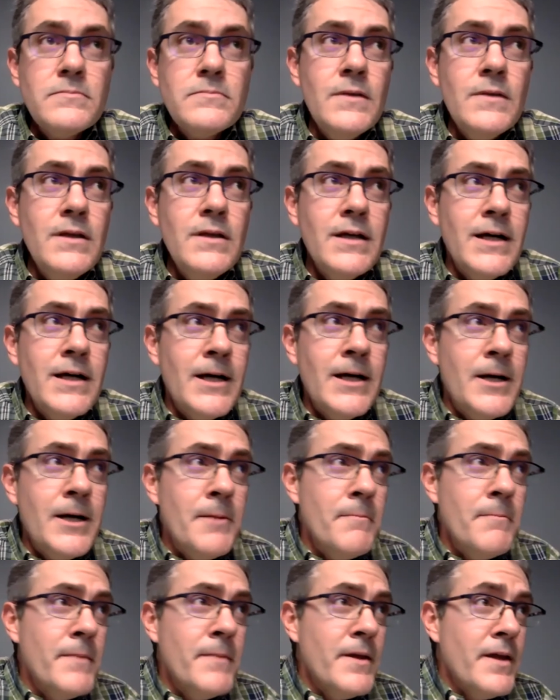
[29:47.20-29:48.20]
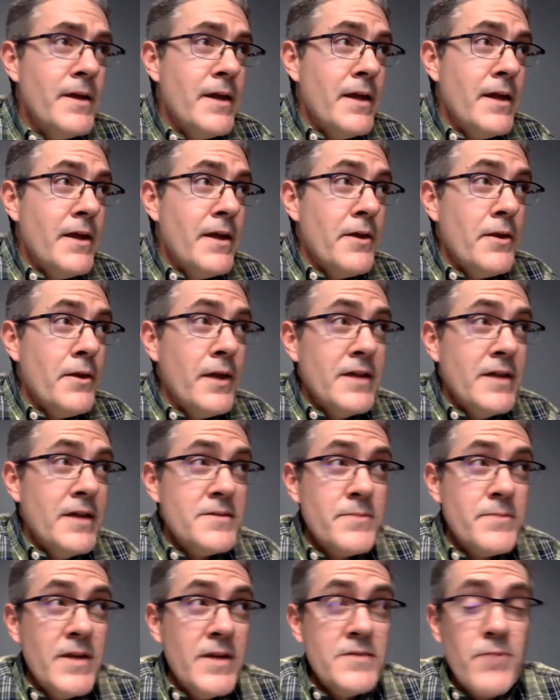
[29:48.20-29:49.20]
Um,
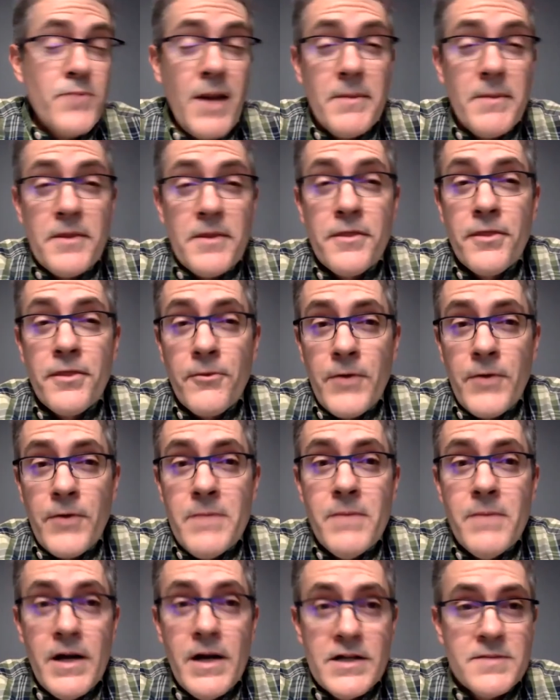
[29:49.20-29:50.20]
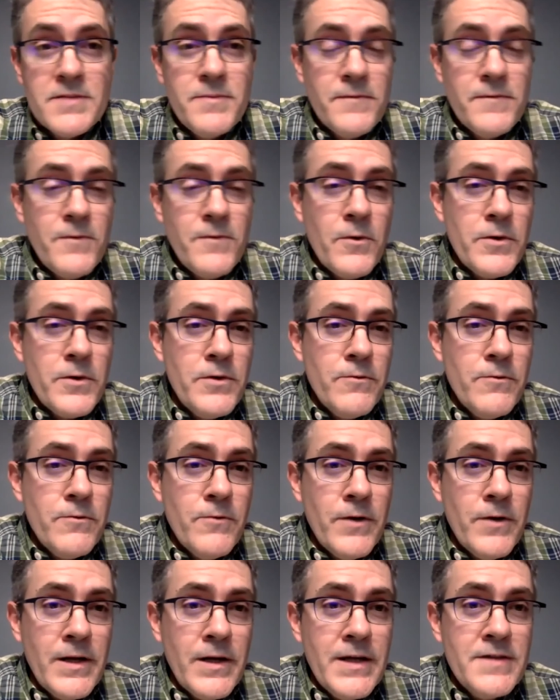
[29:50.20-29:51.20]
it's it's probably three months before you
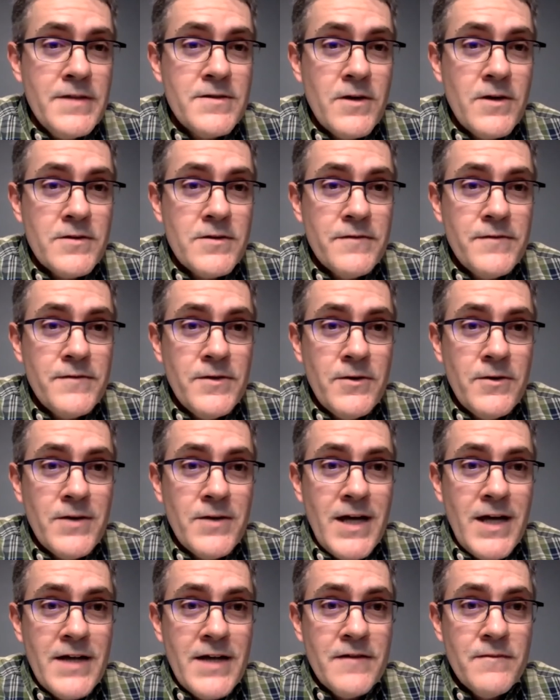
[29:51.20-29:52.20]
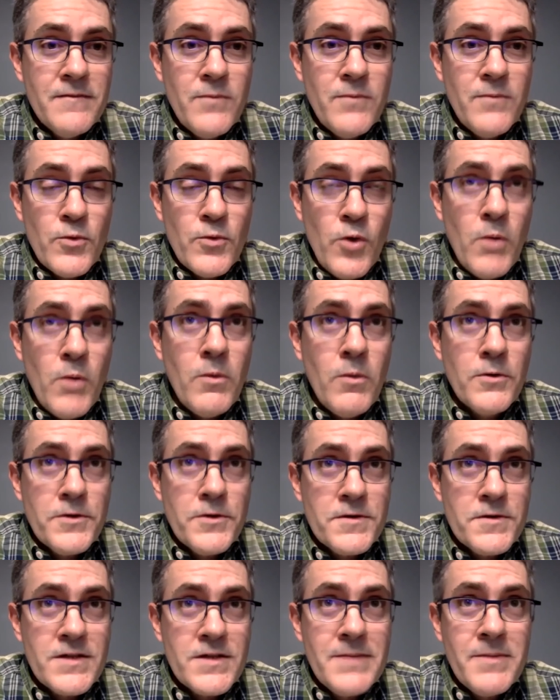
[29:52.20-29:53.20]
really start to feel kind of more normal. You're
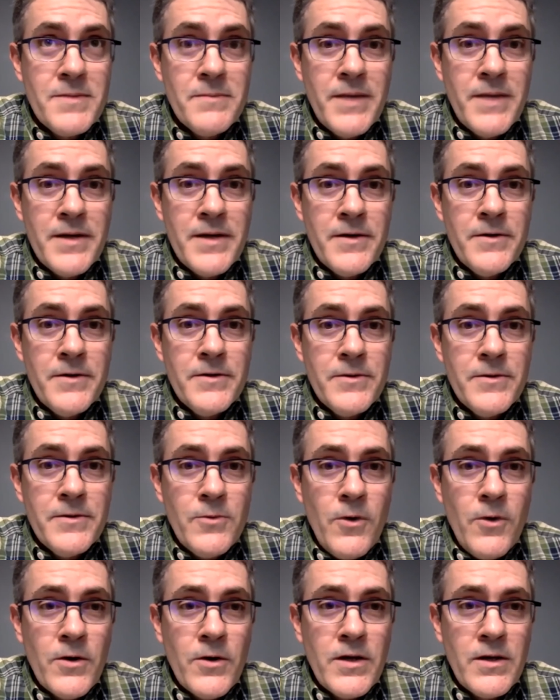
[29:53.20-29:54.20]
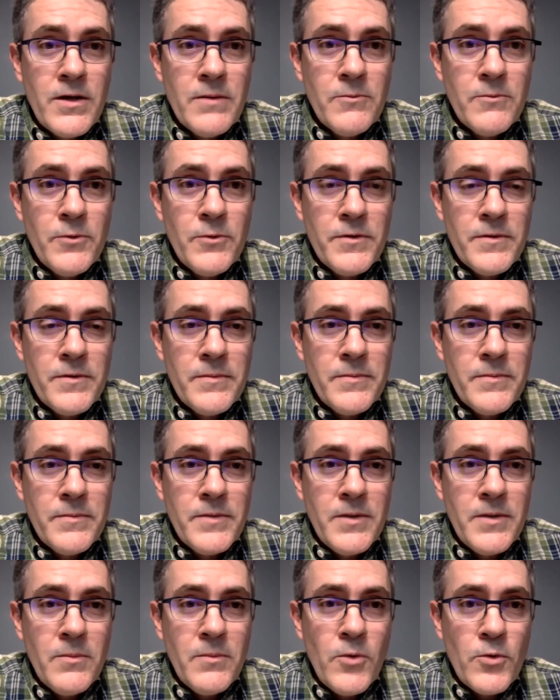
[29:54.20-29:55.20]
sleeping better. You're walking with a you
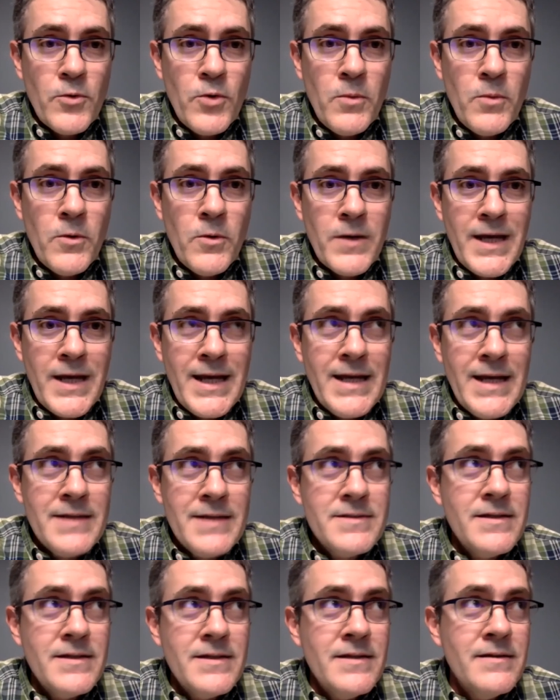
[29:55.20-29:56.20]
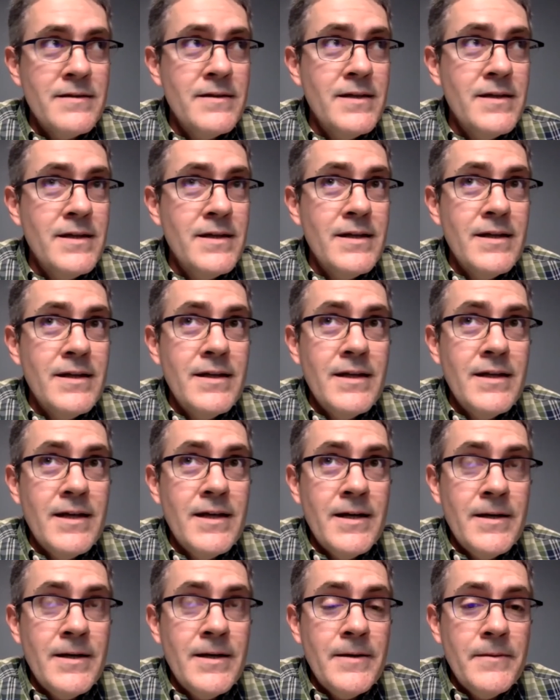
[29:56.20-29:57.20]
know more normal gait and
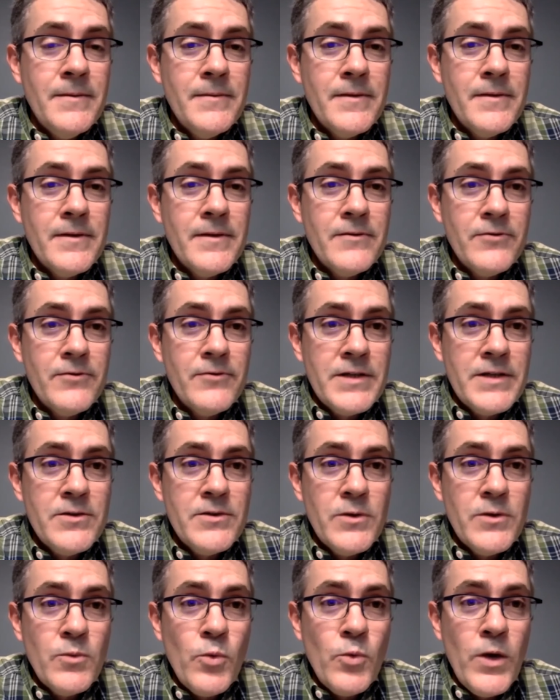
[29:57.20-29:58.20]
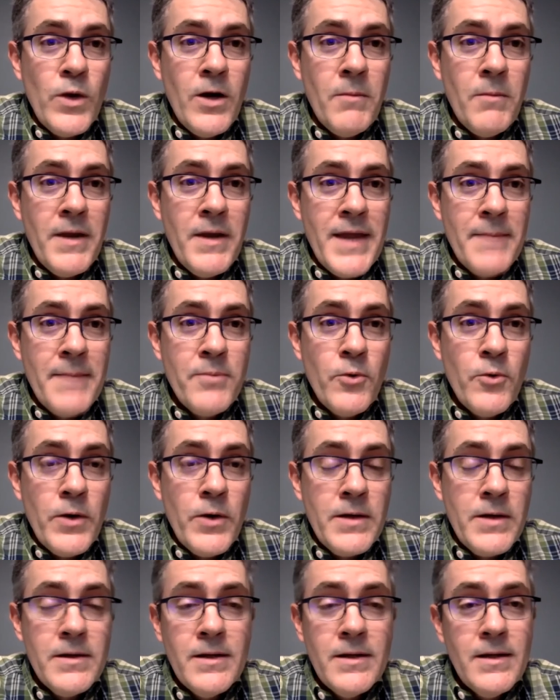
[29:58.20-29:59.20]
uh, really doing well by that
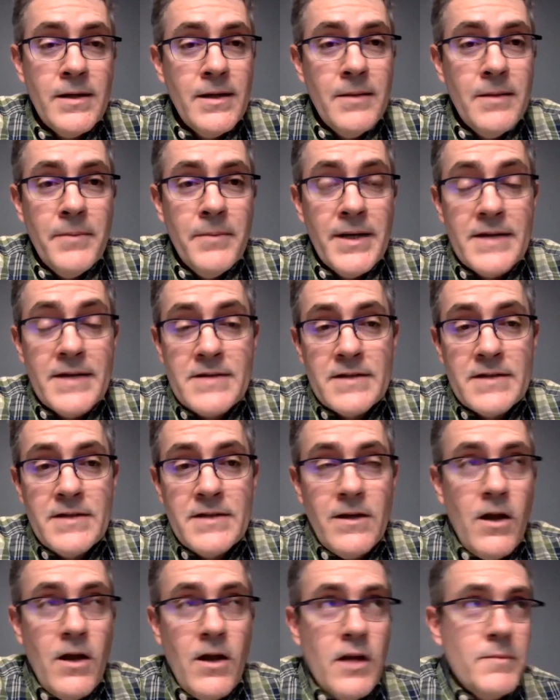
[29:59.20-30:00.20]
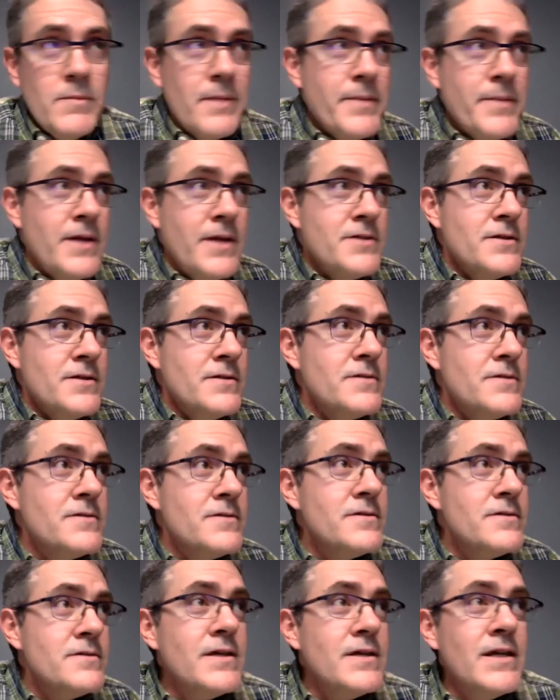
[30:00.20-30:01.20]
point. But as I tell all of my
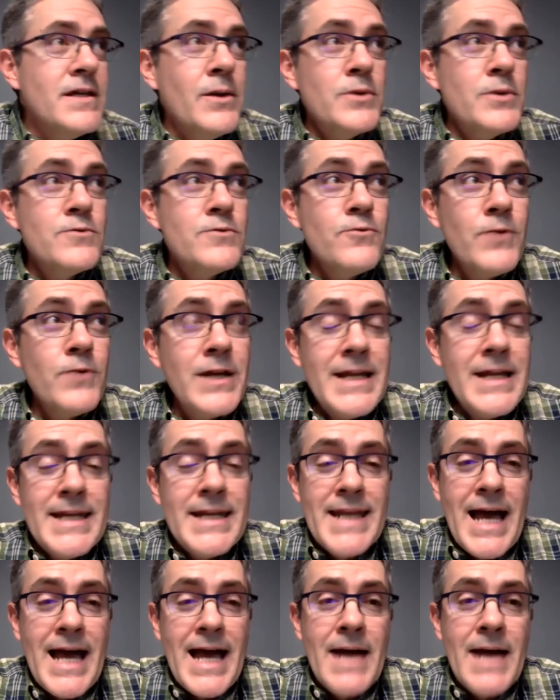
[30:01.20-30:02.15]
patients, you know, it's really nine